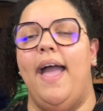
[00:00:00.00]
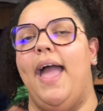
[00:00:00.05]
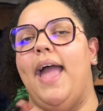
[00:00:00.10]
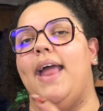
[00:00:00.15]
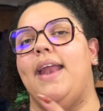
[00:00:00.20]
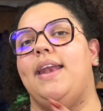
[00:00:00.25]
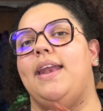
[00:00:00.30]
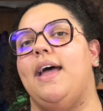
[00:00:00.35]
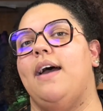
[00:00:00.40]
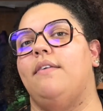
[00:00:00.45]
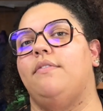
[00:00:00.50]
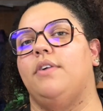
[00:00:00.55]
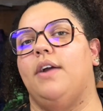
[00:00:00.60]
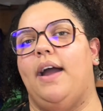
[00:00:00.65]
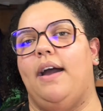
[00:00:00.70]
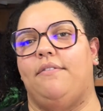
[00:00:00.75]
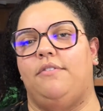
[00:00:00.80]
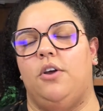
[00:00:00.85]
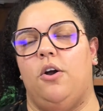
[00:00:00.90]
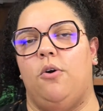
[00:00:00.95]
and never
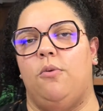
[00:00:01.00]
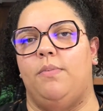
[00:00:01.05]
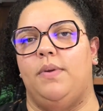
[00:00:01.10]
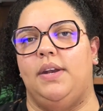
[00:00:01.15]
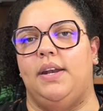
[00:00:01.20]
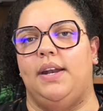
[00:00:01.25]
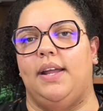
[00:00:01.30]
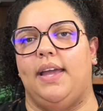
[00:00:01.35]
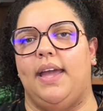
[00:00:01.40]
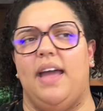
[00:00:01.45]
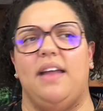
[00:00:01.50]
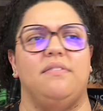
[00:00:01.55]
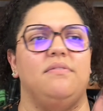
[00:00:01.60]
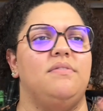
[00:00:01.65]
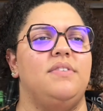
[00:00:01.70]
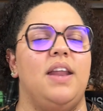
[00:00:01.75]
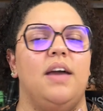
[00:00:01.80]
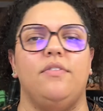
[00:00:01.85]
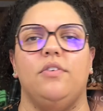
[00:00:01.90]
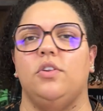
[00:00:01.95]
have to open it again,
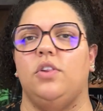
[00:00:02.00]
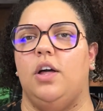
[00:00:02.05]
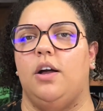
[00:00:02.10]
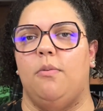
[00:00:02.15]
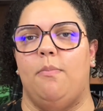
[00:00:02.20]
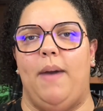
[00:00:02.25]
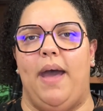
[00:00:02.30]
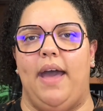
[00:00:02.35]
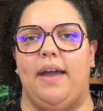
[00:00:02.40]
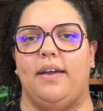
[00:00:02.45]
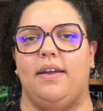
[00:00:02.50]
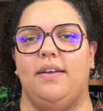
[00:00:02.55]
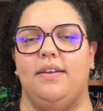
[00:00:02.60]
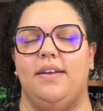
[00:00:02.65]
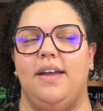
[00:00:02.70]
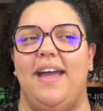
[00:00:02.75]
never look back.